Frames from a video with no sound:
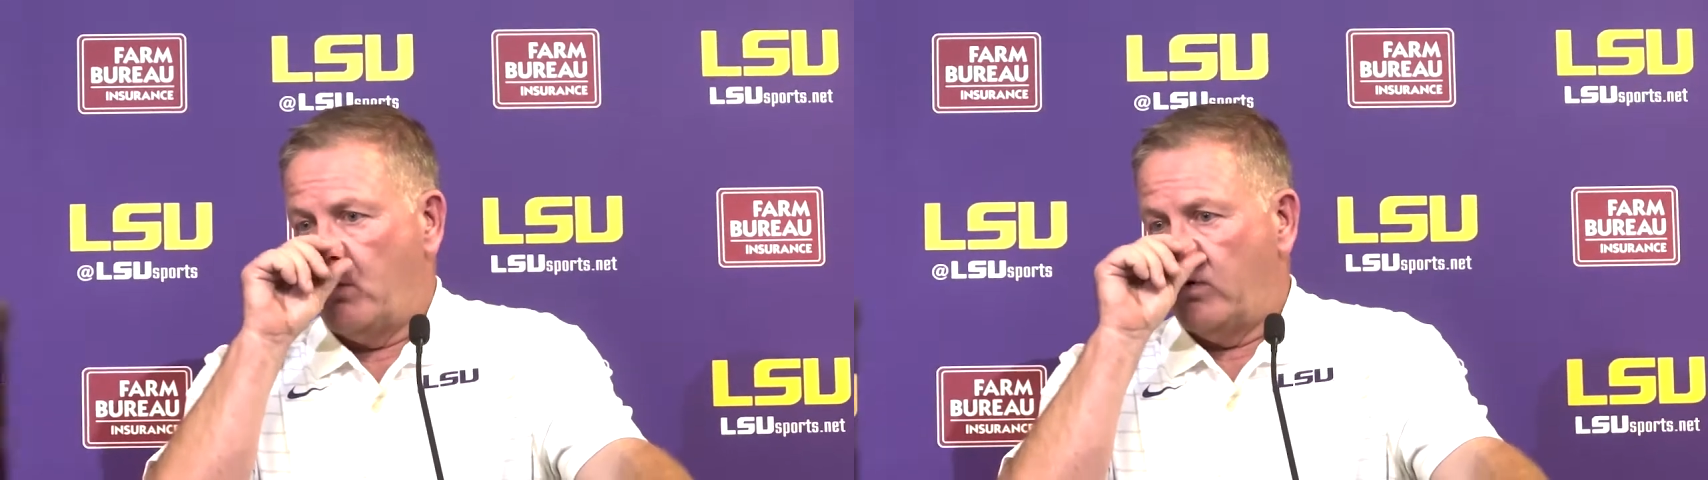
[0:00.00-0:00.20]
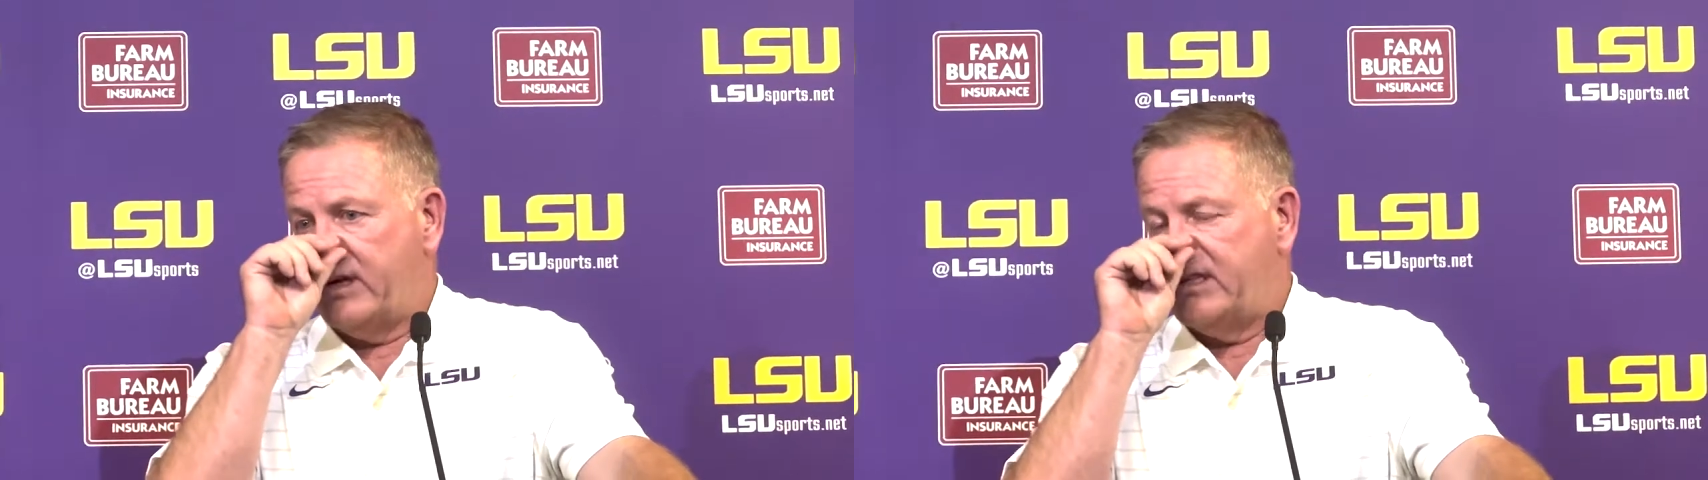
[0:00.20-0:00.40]

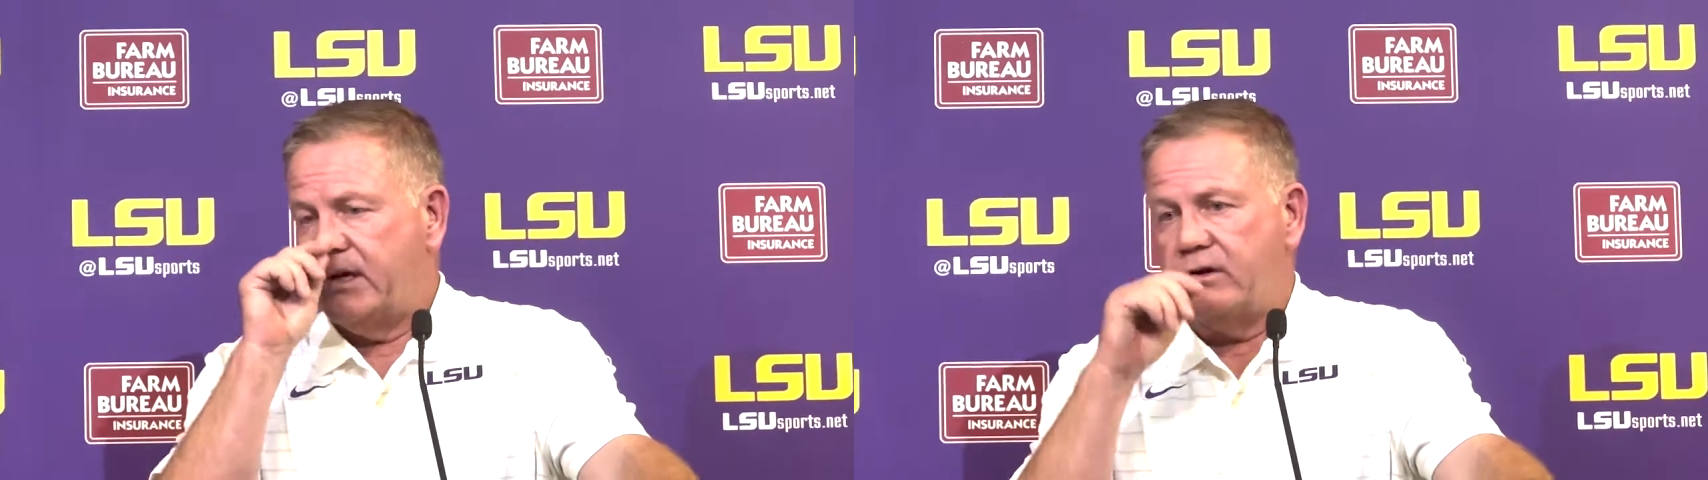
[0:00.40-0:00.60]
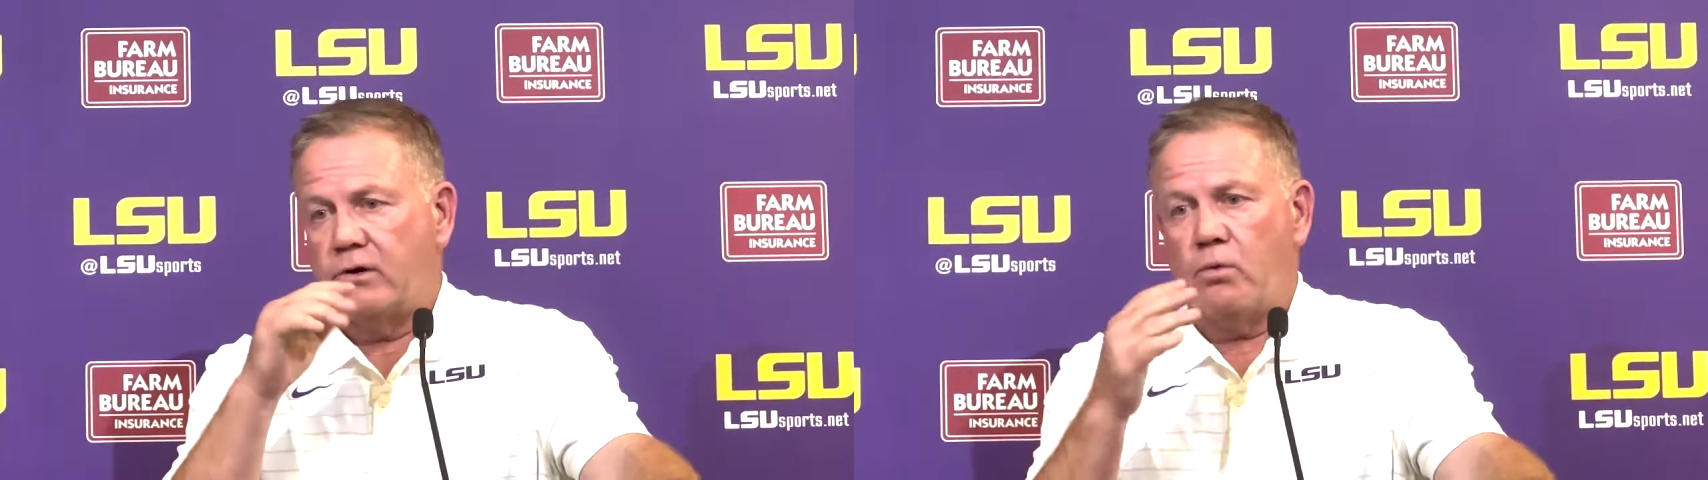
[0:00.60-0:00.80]
we'll
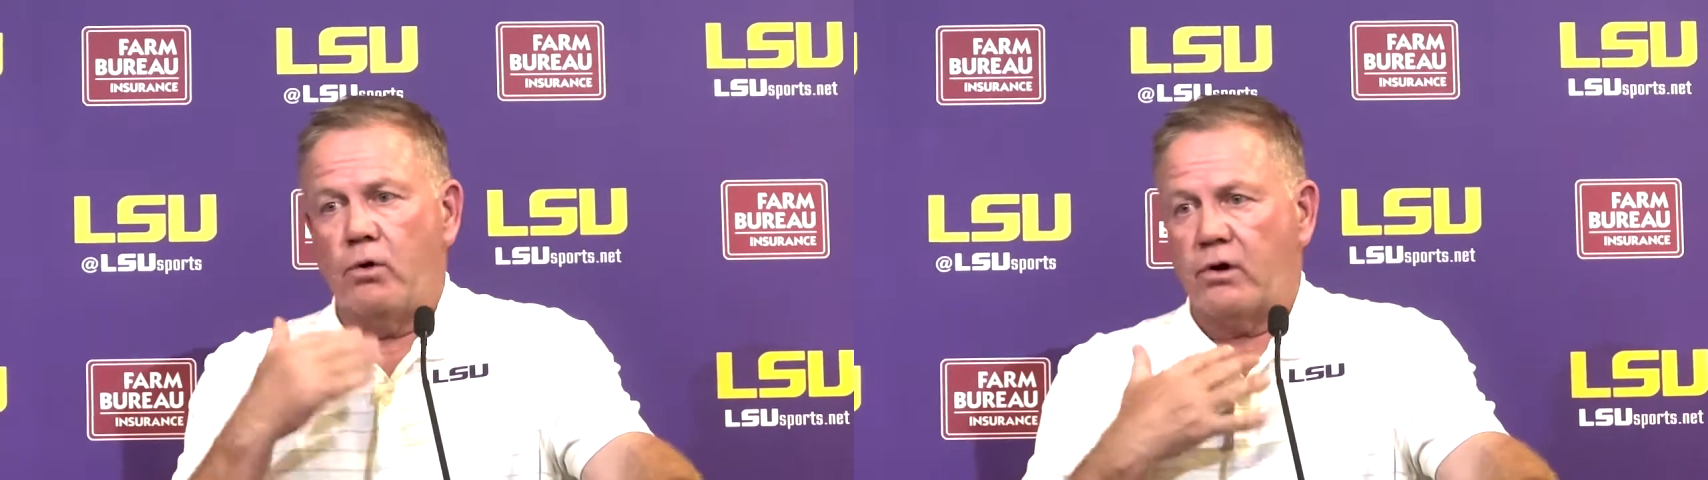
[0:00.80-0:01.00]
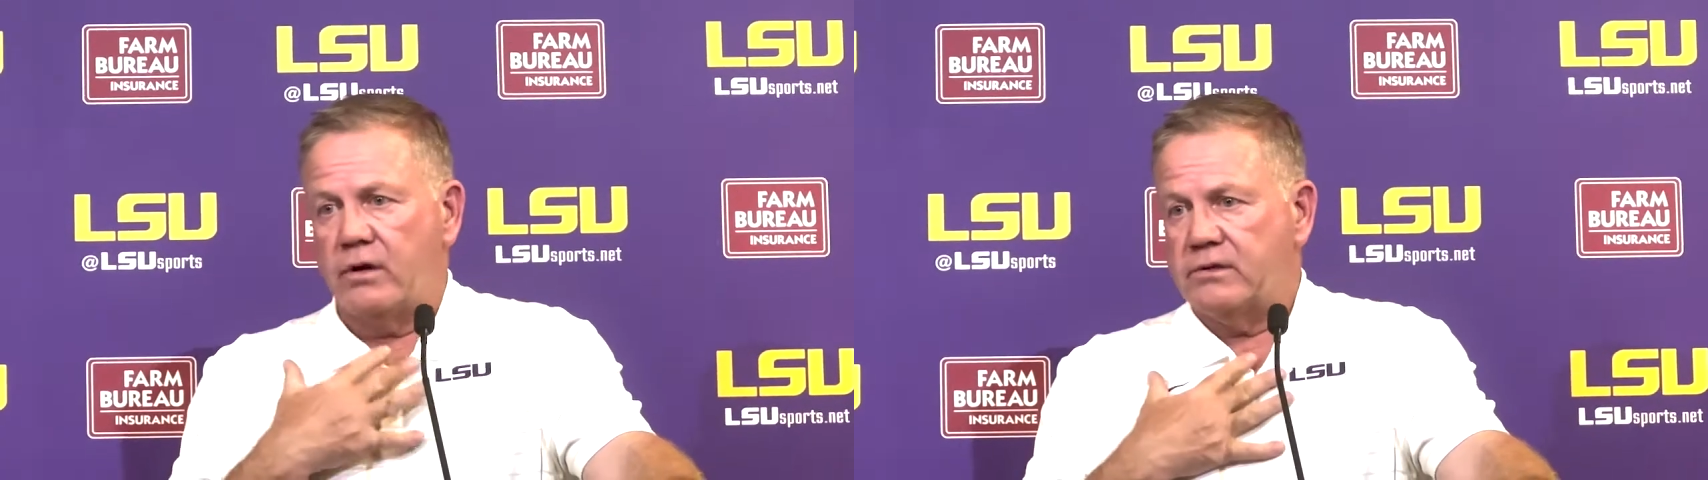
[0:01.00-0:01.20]
continue to
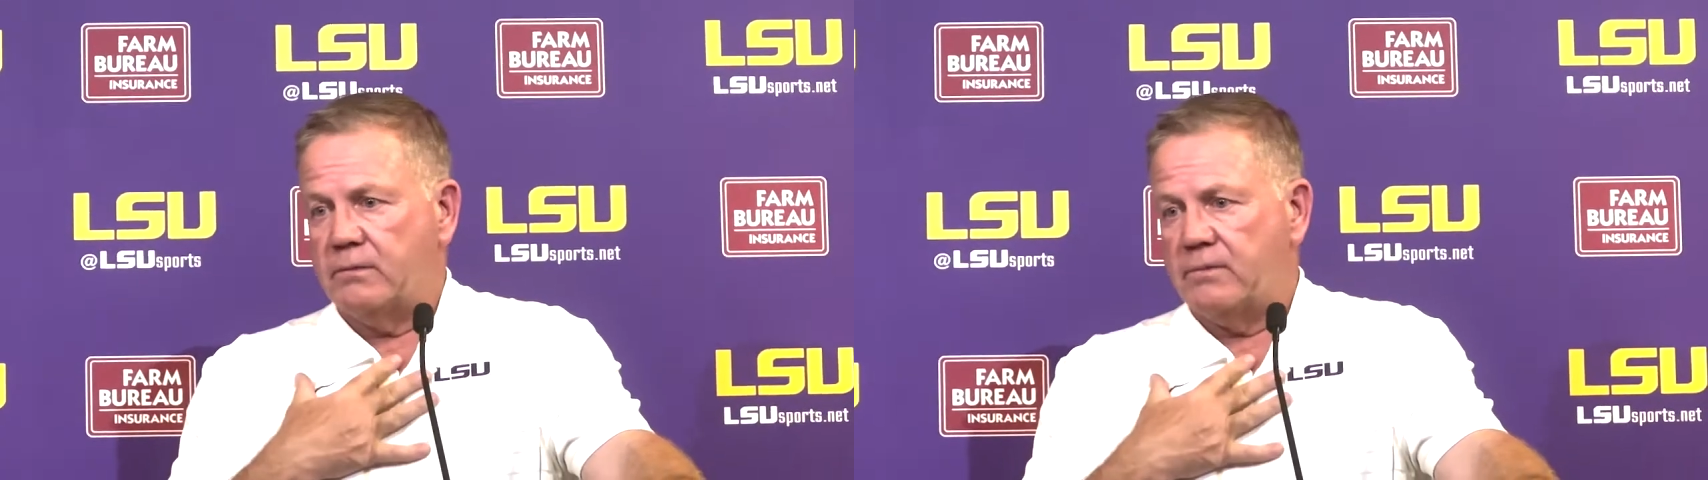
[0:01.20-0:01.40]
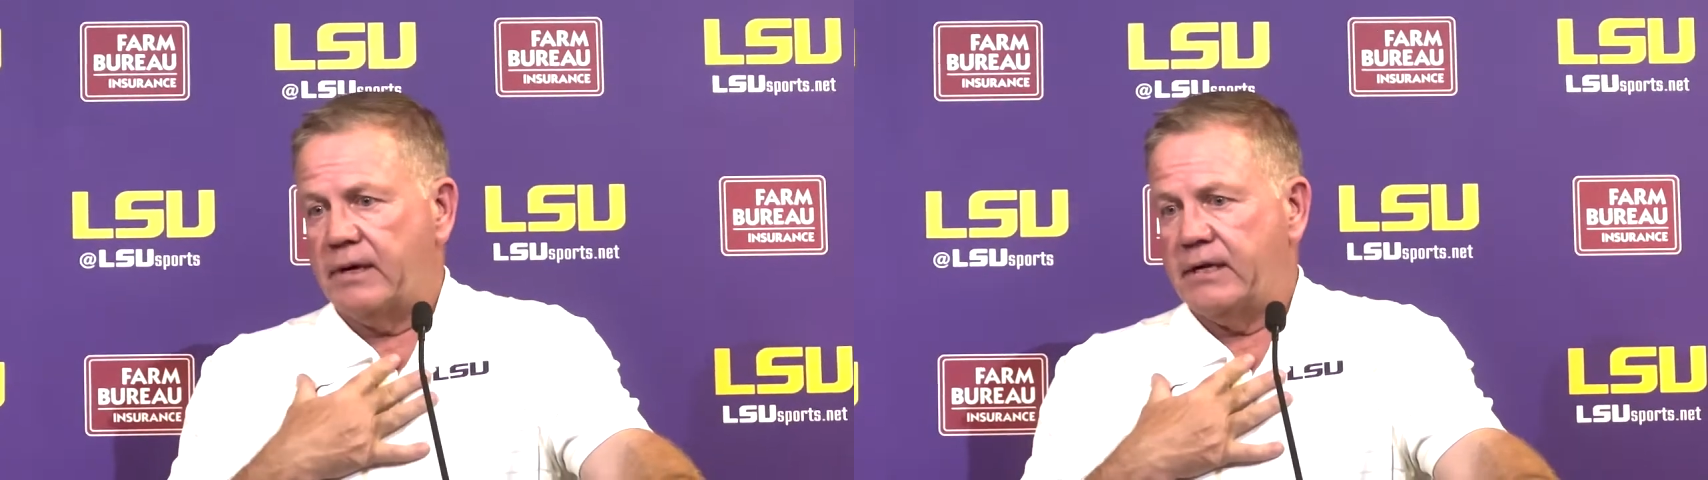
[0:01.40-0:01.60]
work on
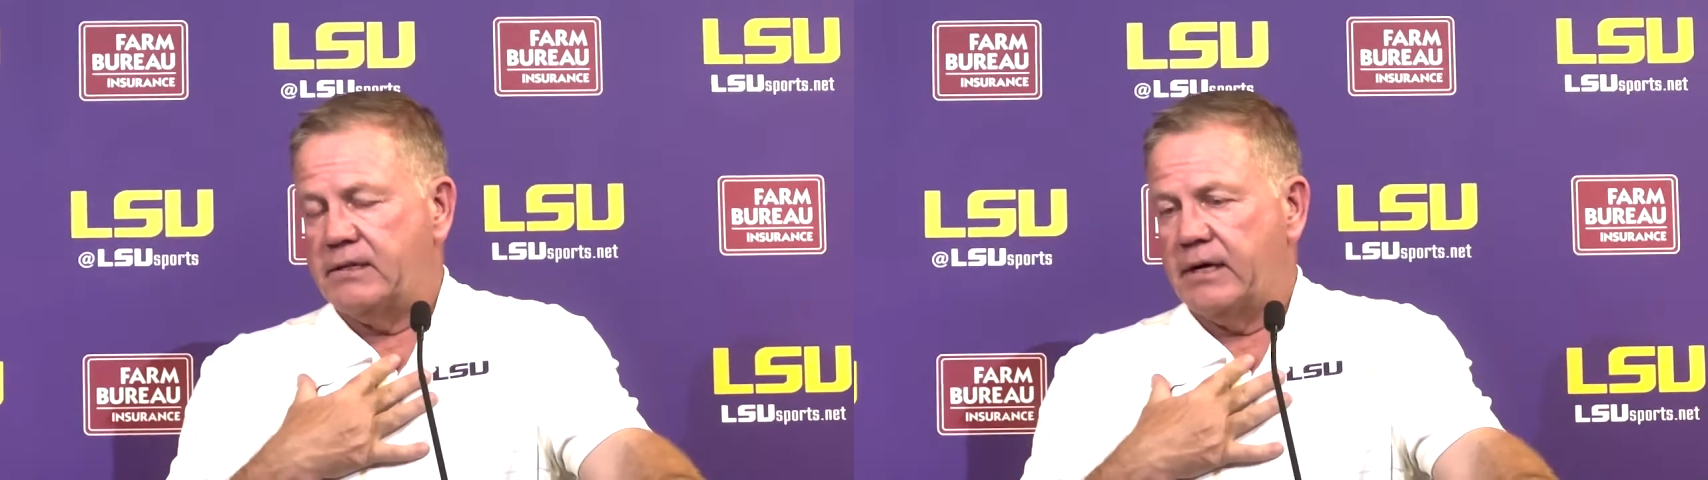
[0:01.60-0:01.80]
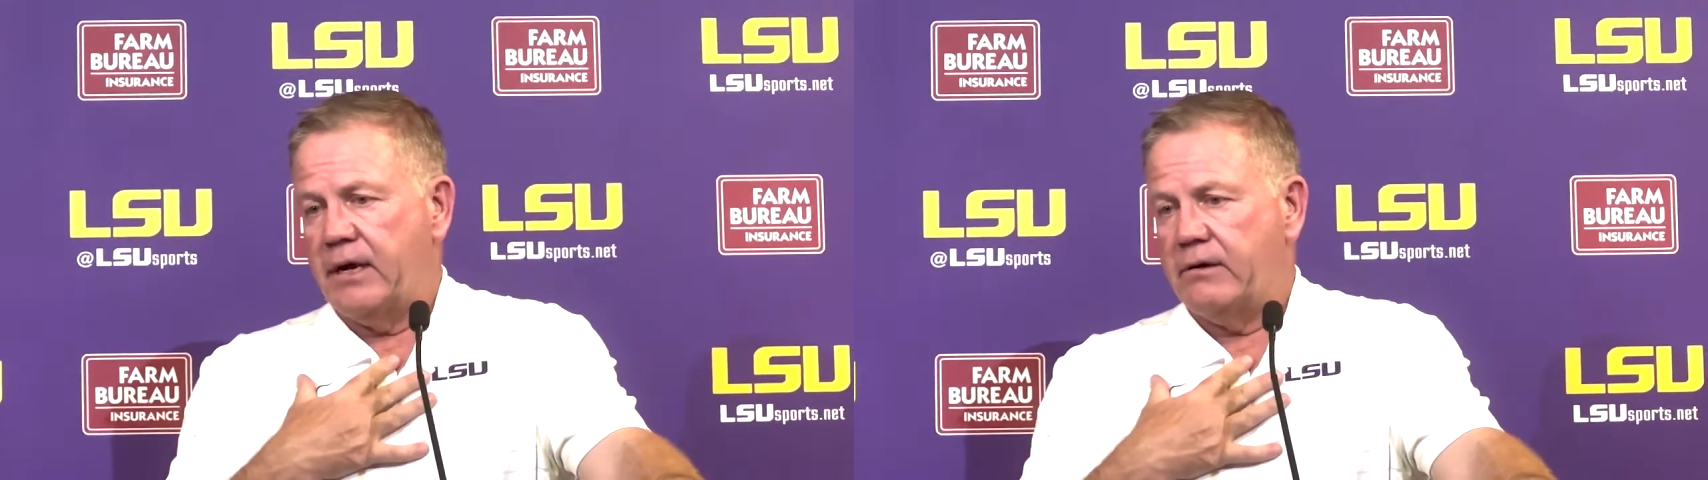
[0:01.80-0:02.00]
some things that